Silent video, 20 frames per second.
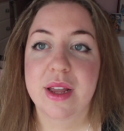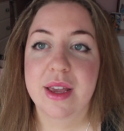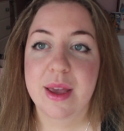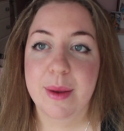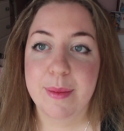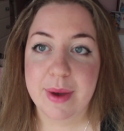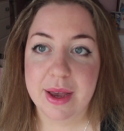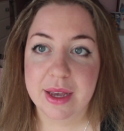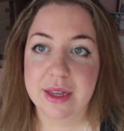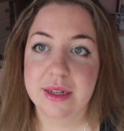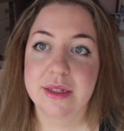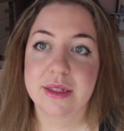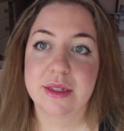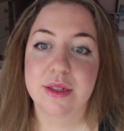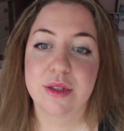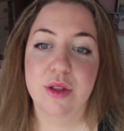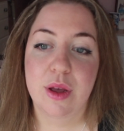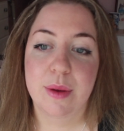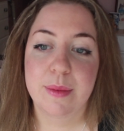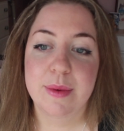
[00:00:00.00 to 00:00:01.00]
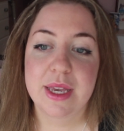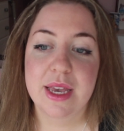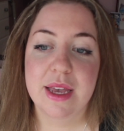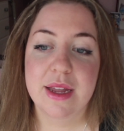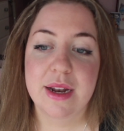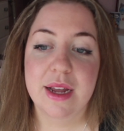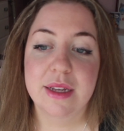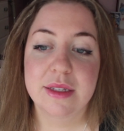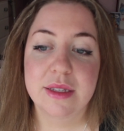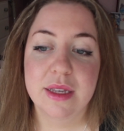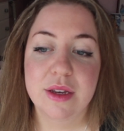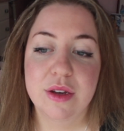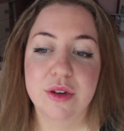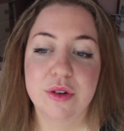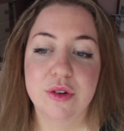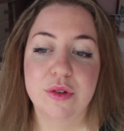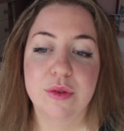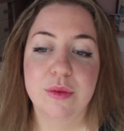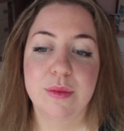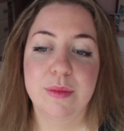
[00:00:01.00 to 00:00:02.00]
I get back into the lobby, and as I
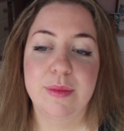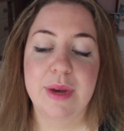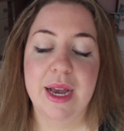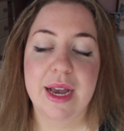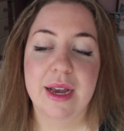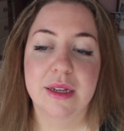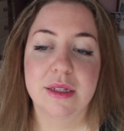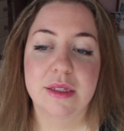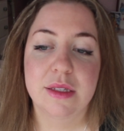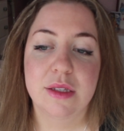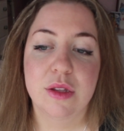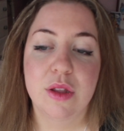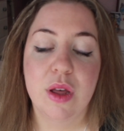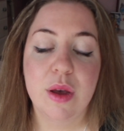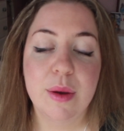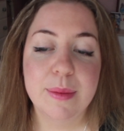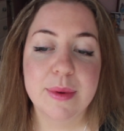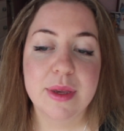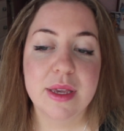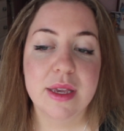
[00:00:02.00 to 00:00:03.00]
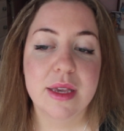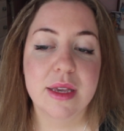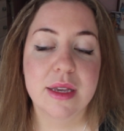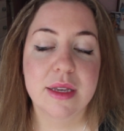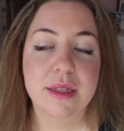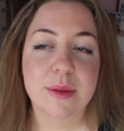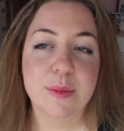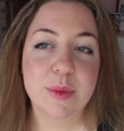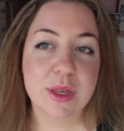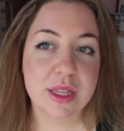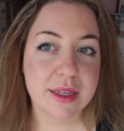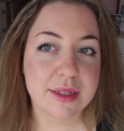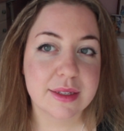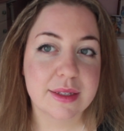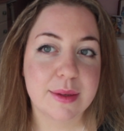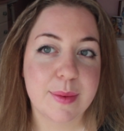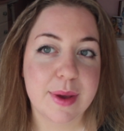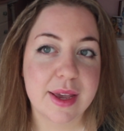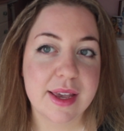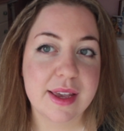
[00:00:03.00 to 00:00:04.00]
go back to the lobby, something
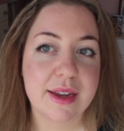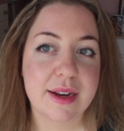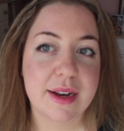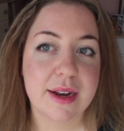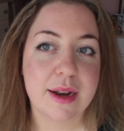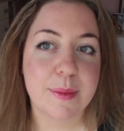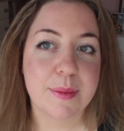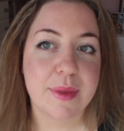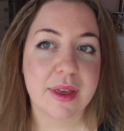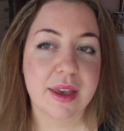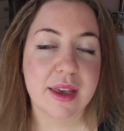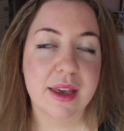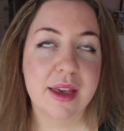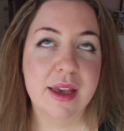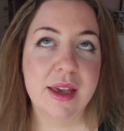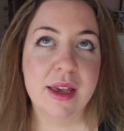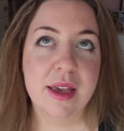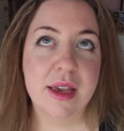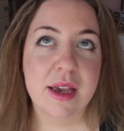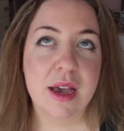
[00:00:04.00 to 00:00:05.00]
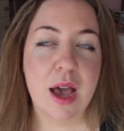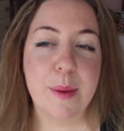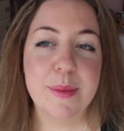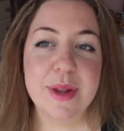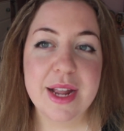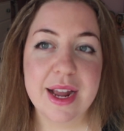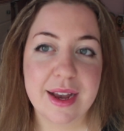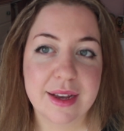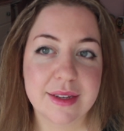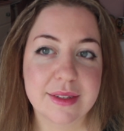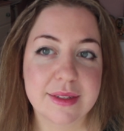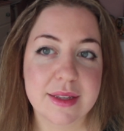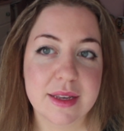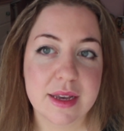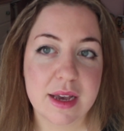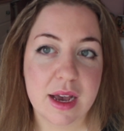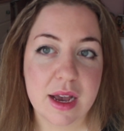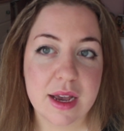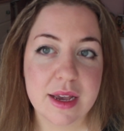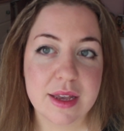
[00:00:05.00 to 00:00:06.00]
clicks in my head, and I'm like, I'm gonna ask the
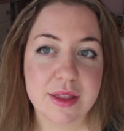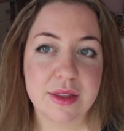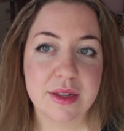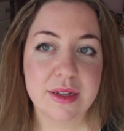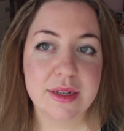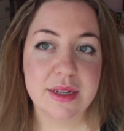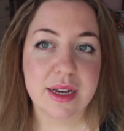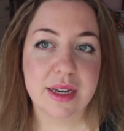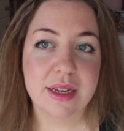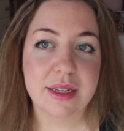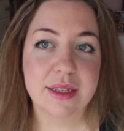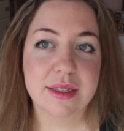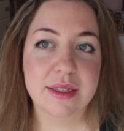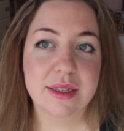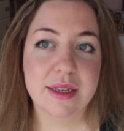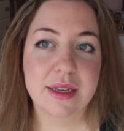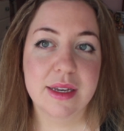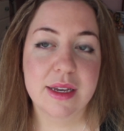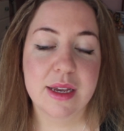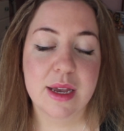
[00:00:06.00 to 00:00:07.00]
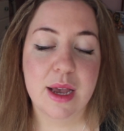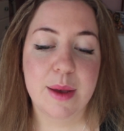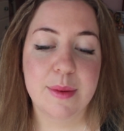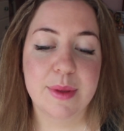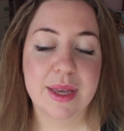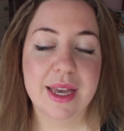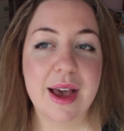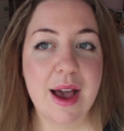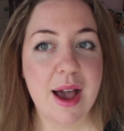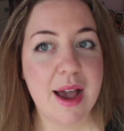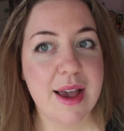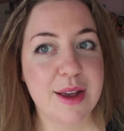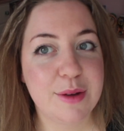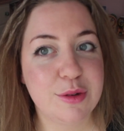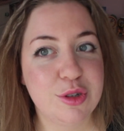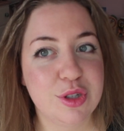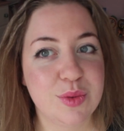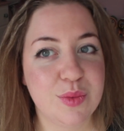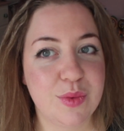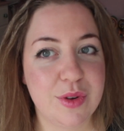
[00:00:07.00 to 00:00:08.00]
guy at the desk. I'm like, "Hi, I'm
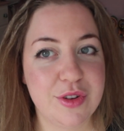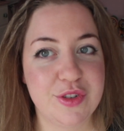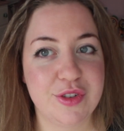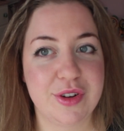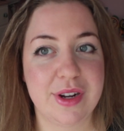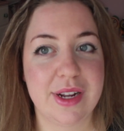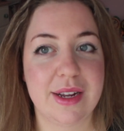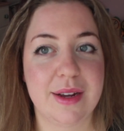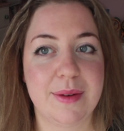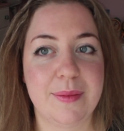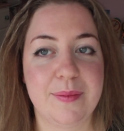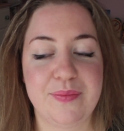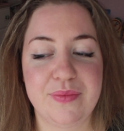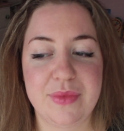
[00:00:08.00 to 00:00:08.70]
just wondering."